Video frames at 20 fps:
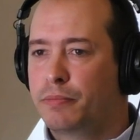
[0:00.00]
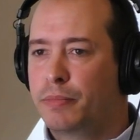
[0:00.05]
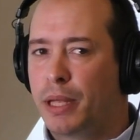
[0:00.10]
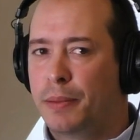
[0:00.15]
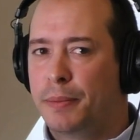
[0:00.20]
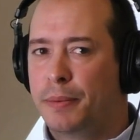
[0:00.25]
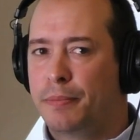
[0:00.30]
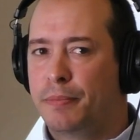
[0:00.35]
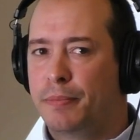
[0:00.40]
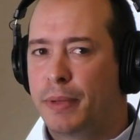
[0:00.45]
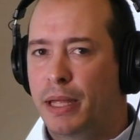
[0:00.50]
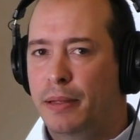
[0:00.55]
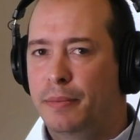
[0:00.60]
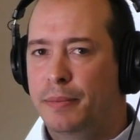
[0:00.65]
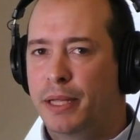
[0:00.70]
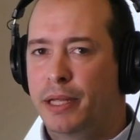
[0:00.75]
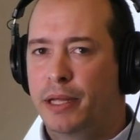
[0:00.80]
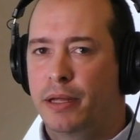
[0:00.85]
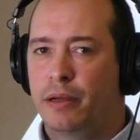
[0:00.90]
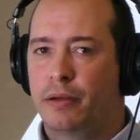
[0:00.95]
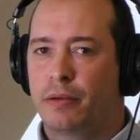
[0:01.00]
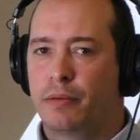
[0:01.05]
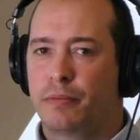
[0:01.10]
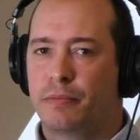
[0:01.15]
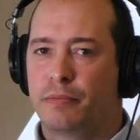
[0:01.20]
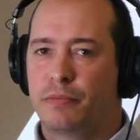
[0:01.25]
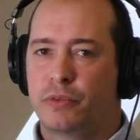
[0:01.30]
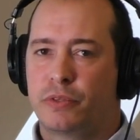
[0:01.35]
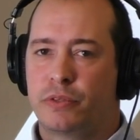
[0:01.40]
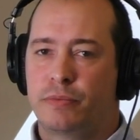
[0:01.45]
maybe
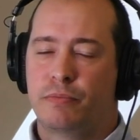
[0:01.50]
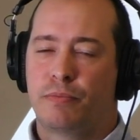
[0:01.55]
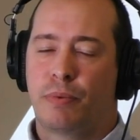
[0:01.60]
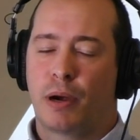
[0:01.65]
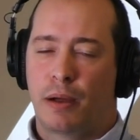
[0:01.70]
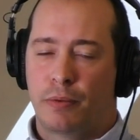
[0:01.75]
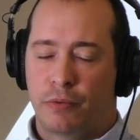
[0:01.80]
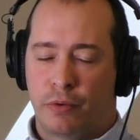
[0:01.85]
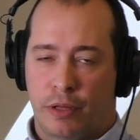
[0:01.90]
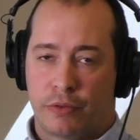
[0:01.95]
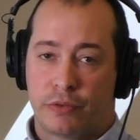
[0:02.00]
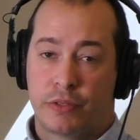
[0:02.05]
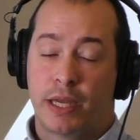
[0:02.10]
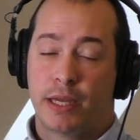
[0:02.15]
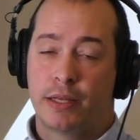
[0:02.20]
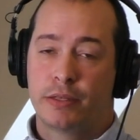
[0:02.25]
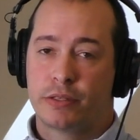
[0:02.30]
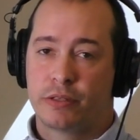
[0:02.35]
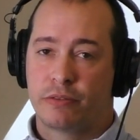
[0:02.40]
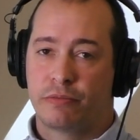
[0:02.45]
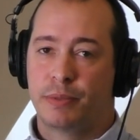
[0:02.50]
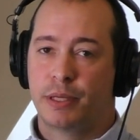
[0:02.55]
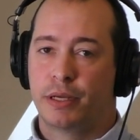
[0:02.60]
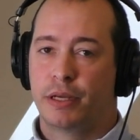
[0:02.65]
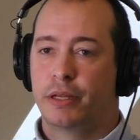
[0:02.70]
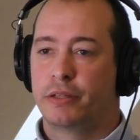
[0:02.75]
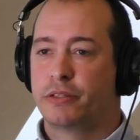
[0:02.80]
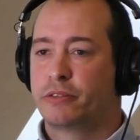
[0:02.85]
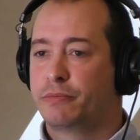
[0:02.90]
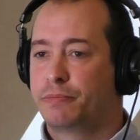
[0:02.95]
tens of
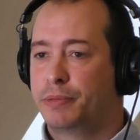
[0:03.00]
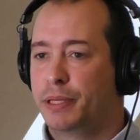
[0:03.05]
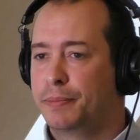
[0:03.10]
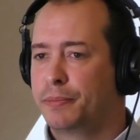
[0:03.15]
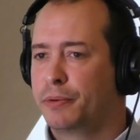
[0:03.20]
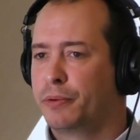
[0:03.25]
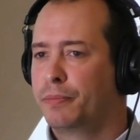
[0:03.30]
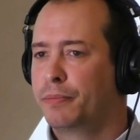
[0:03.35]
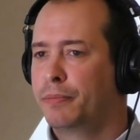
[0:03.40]
millions of people,